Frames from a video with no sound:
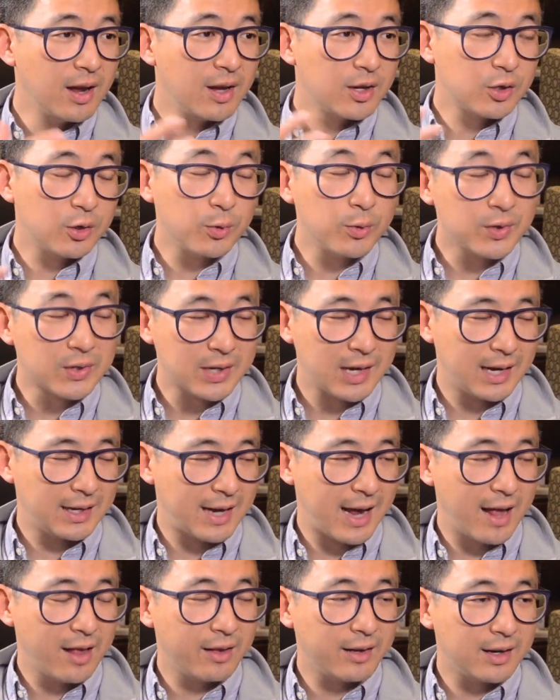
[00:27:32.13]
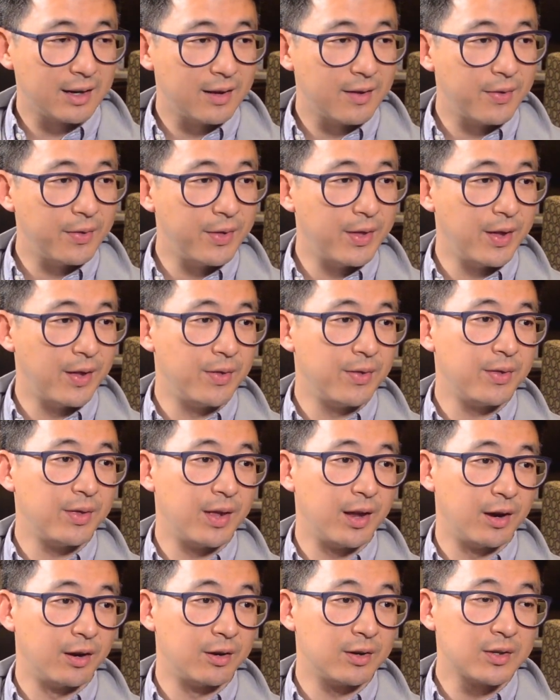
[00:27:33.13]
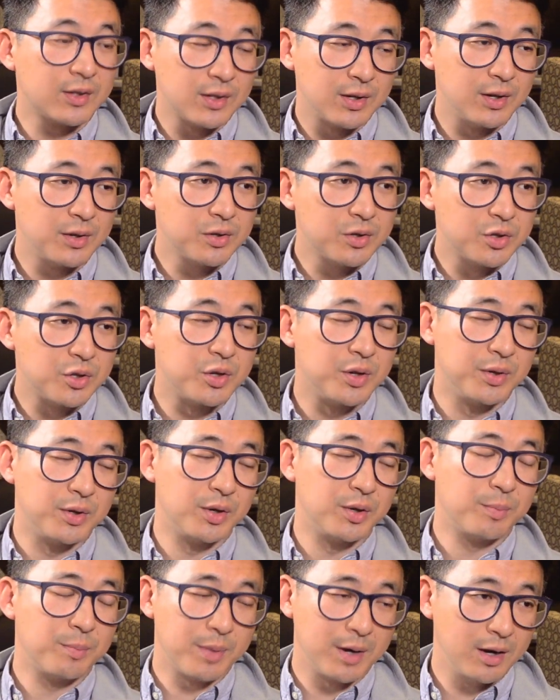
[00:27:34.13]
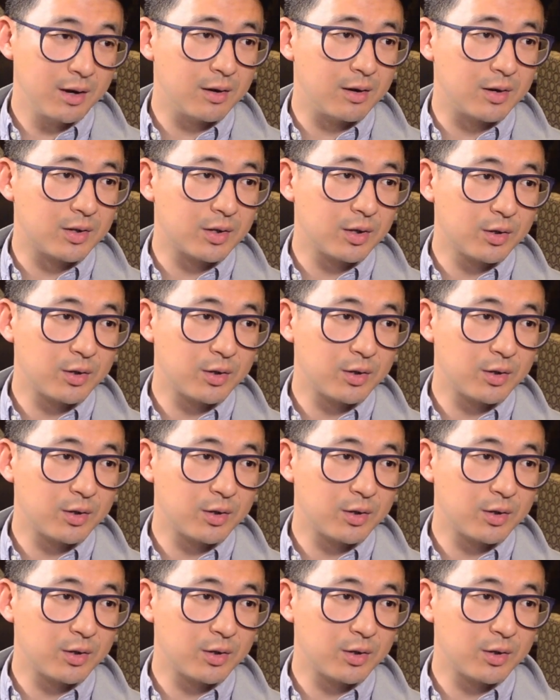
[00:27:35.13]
suicidality than their cisgender peers.